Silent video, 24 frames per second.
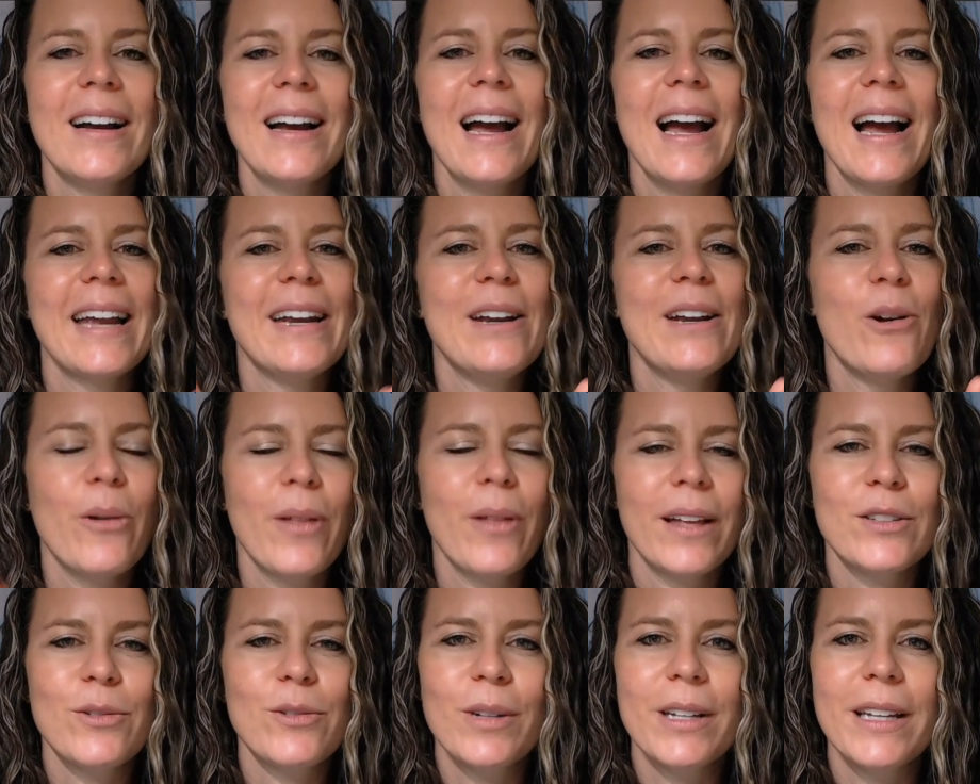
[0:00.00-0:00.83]
I know
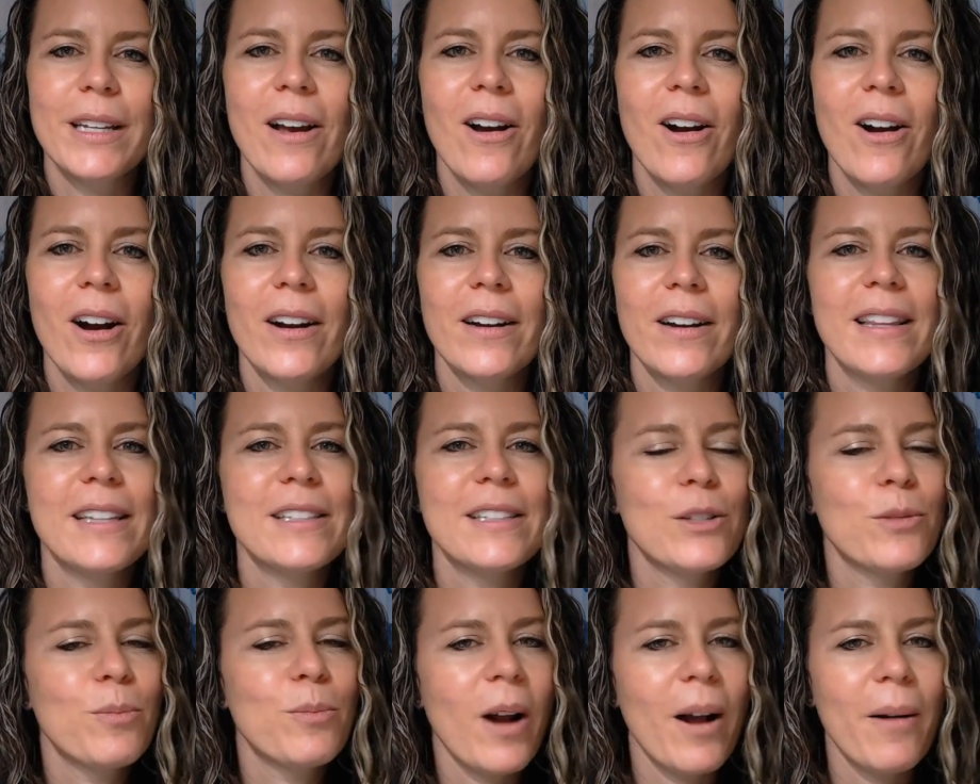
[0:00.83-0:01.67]
that's really hard.
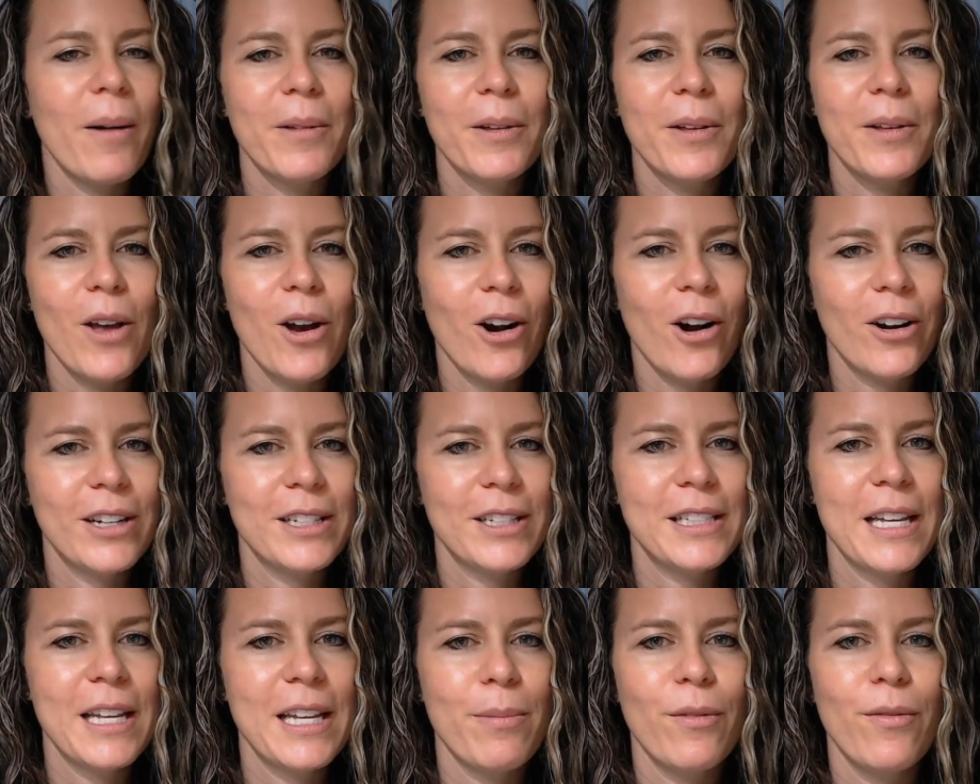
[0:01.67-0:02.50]
This is probably the
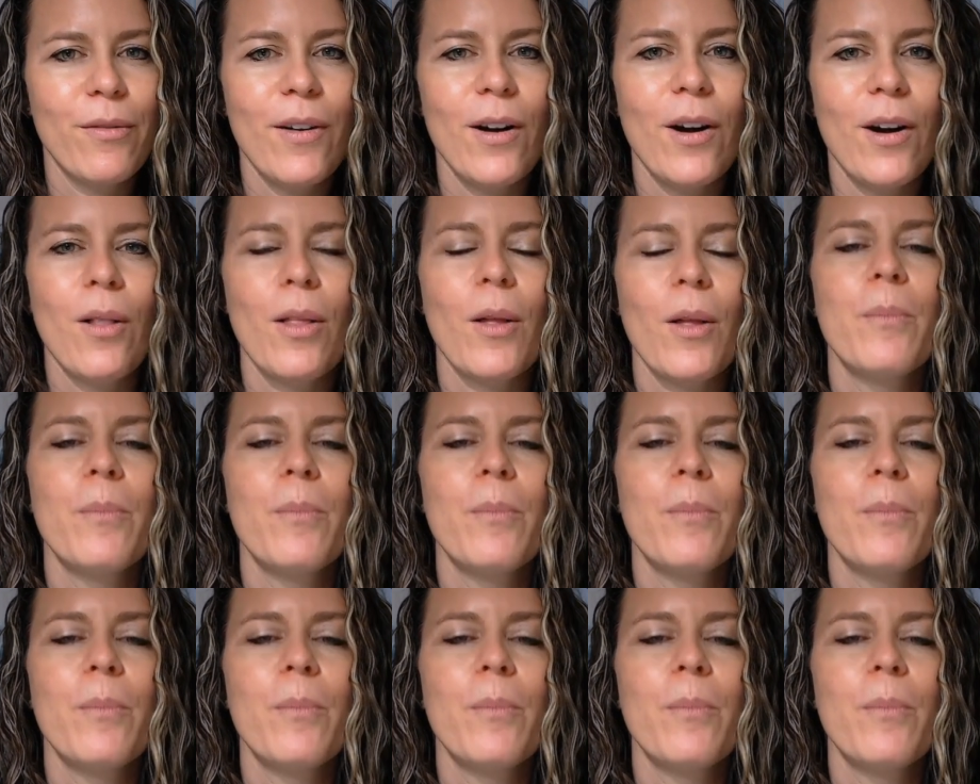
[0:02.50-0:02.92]
hardest tip of all,